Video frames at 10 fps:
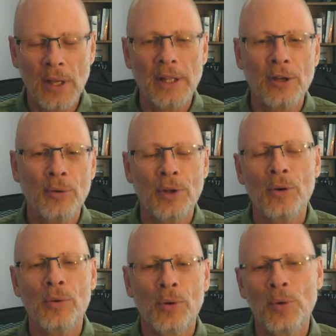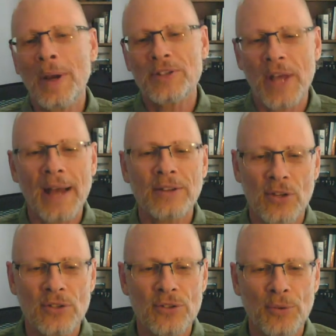and they don't know who has
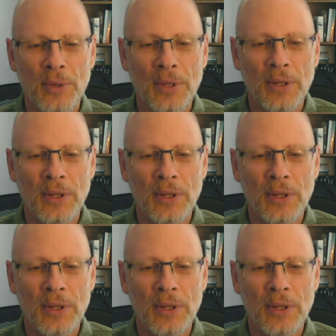access to it.